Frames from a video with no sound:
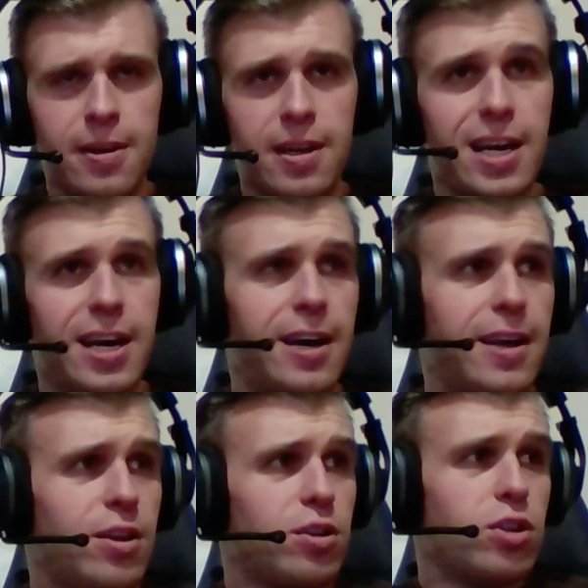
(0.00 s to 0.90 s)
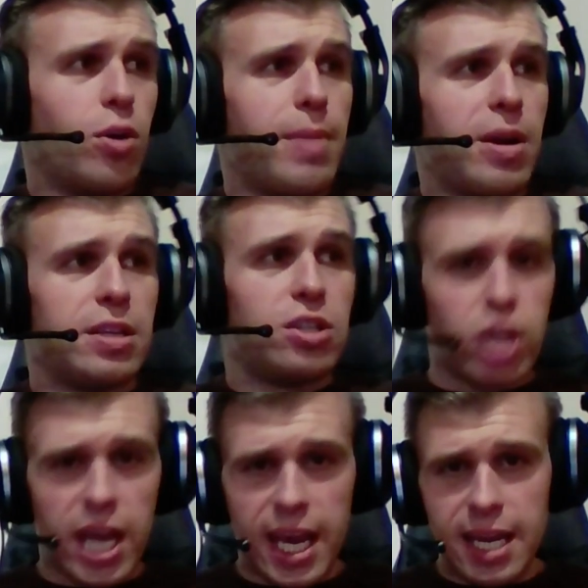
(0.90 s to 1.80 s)
Uh, there's no Mary
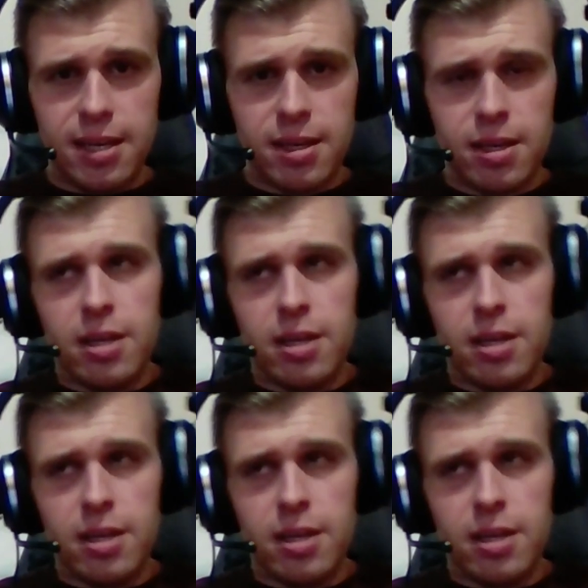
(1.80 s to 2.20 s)
Jane.